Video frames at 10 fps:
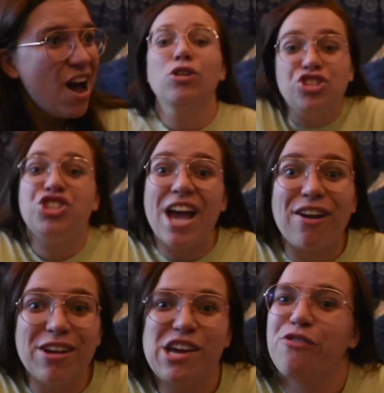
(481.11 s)
or
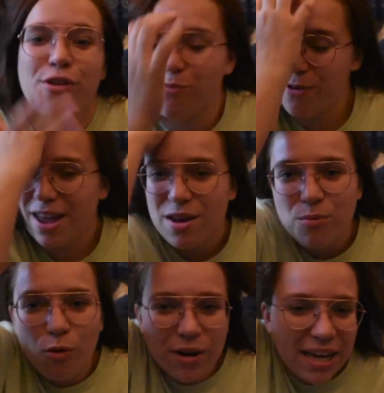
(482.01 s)
Jerry from Rick and
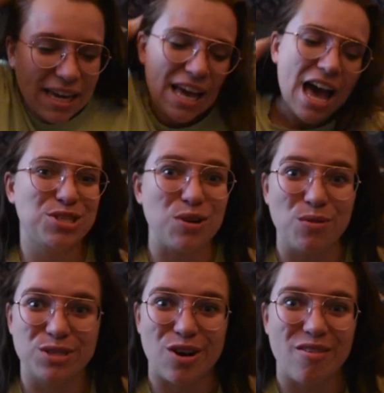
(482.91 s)
Morty. So
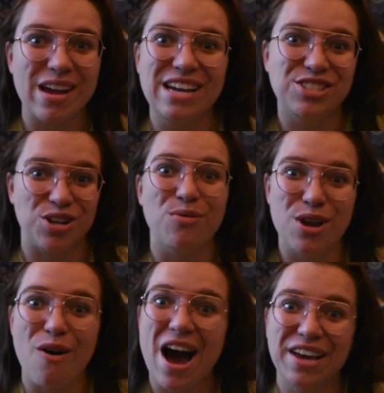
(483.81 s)
sorry, I don't
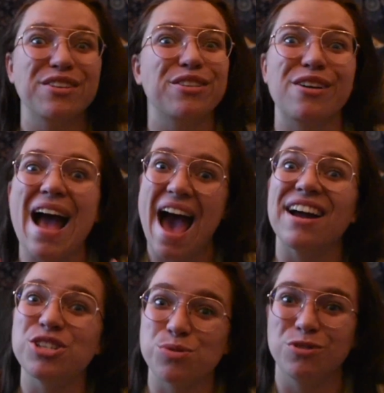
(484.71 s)
know either their
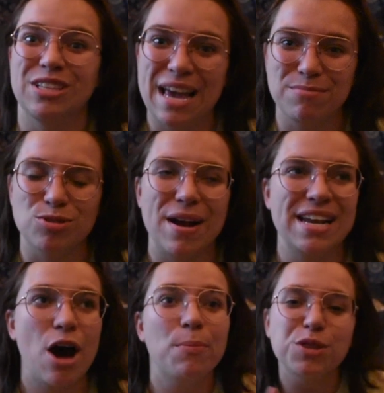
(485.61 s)
actual names right
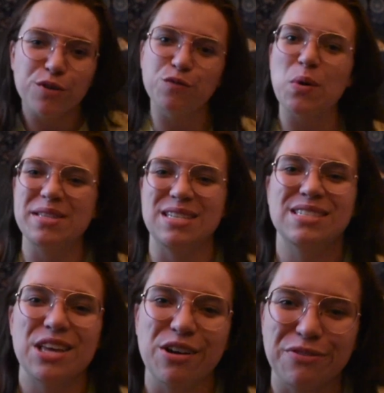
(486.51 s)
now, but they're voices
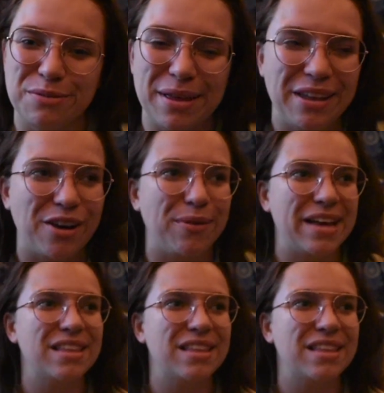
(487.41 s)
that you're familiar with.